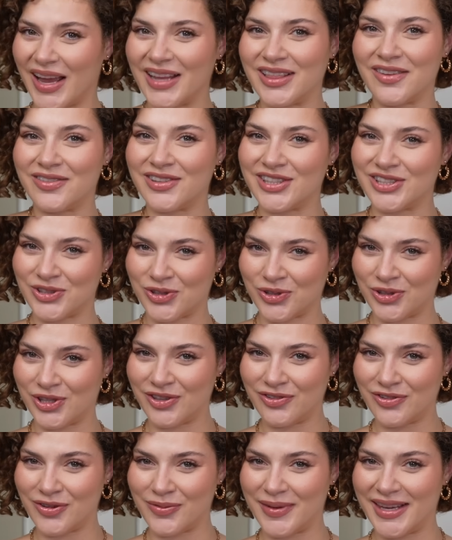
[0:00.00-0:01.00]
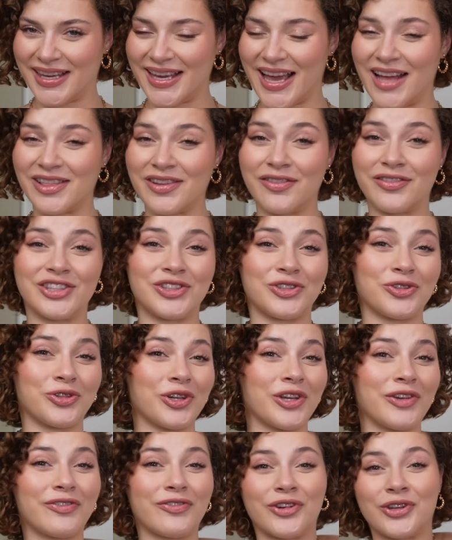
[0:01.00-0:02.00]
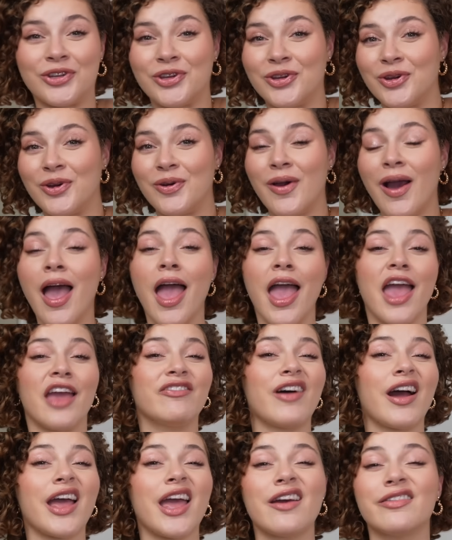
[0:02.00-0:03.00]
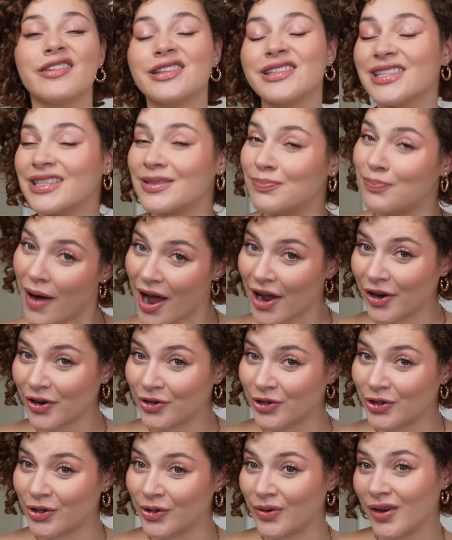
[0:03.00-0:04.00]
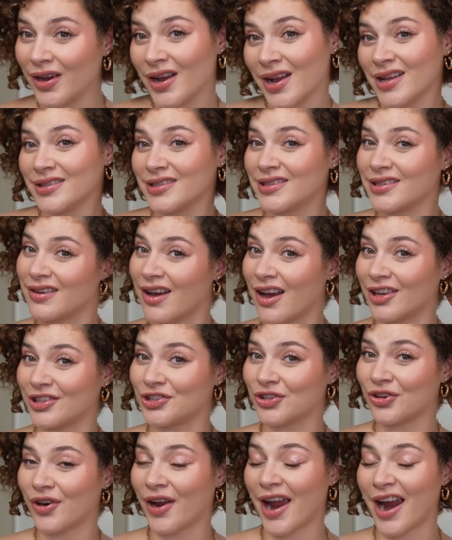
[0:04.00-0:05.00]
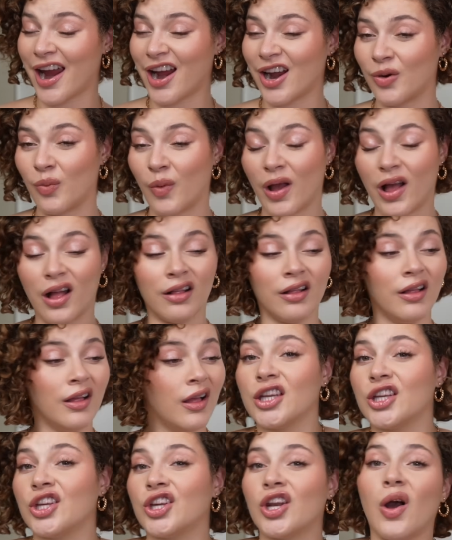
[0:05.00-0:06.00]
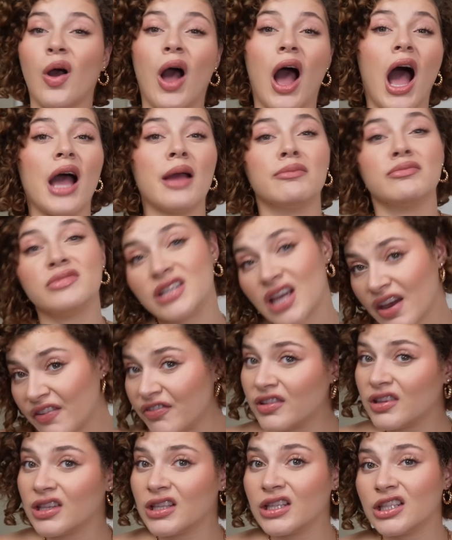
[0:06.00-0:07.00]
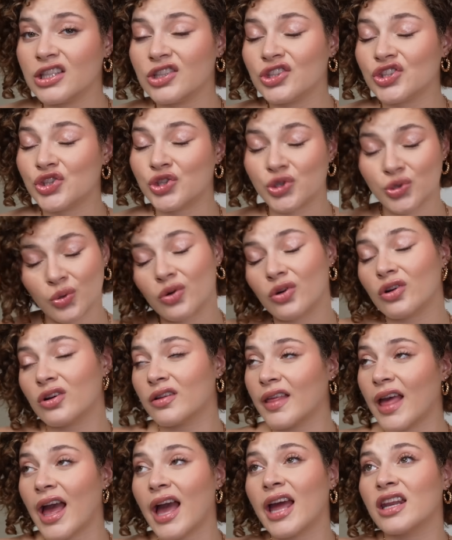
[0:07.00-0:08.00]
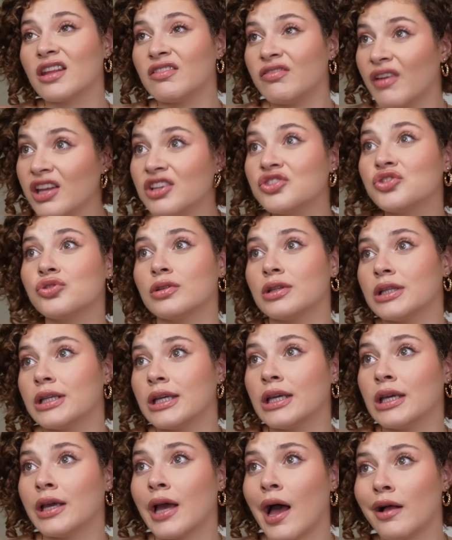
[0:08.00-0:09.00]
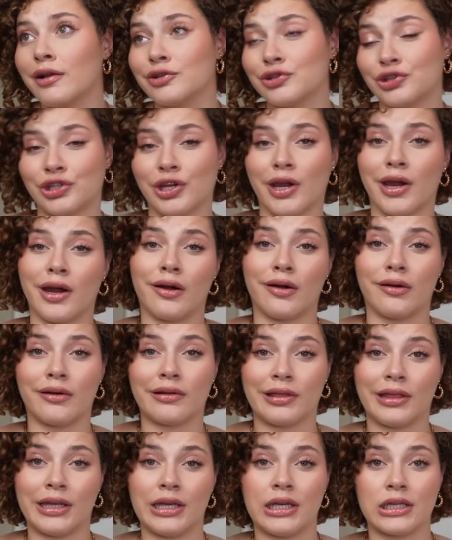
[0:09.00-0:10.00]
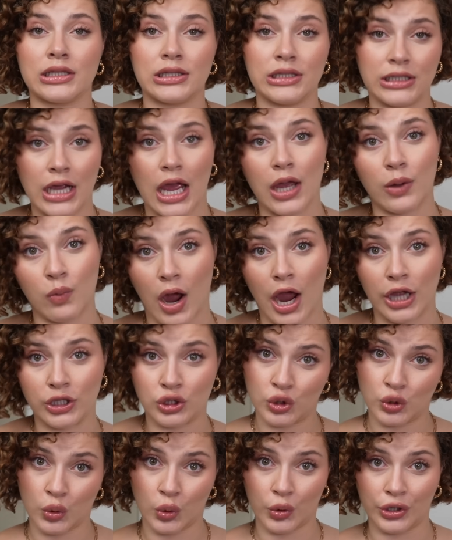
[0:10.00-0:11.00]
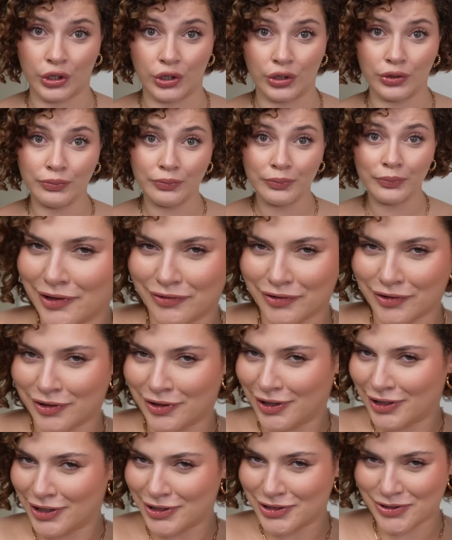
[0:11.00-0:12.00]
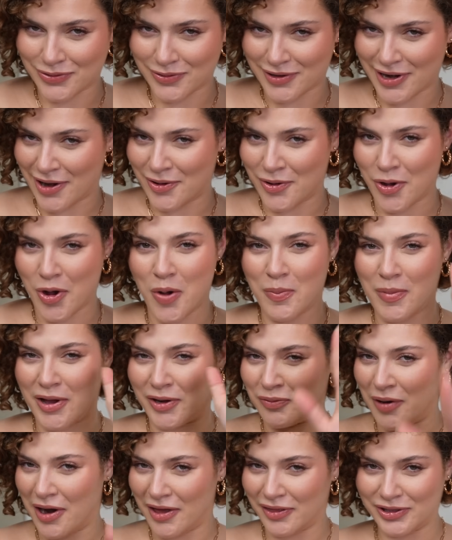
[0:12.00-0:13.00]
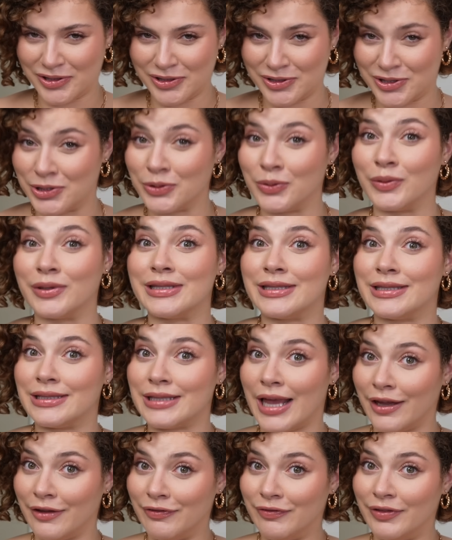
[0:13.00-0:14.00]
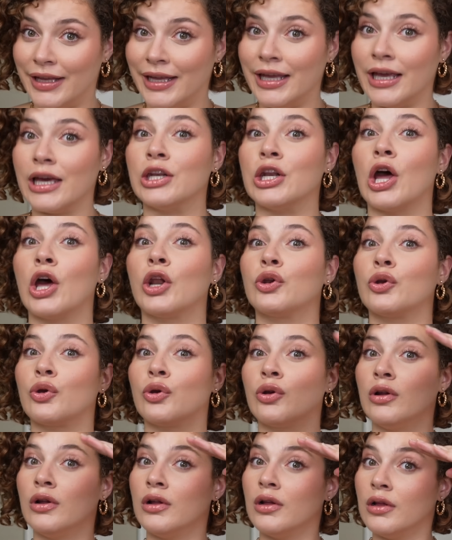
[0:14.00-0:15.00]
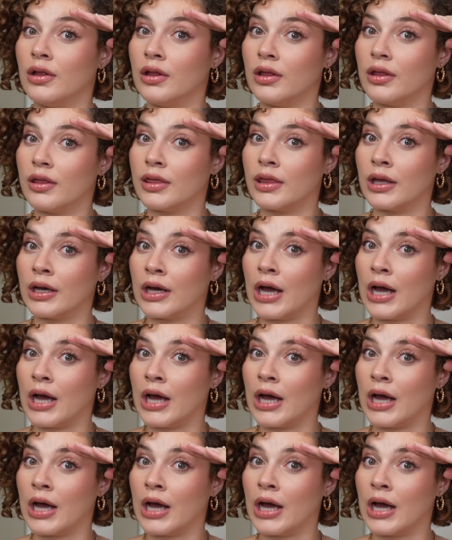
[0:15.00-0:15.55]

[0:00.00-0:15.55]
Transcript: I love this journey for me. I love this journey for you. If I have inspired you to cut your hair, well, you know, I'm definitely sure that eventually I'll share the DIY tutorial. If you're gonna do it at home, I'd rather you do it safely and under the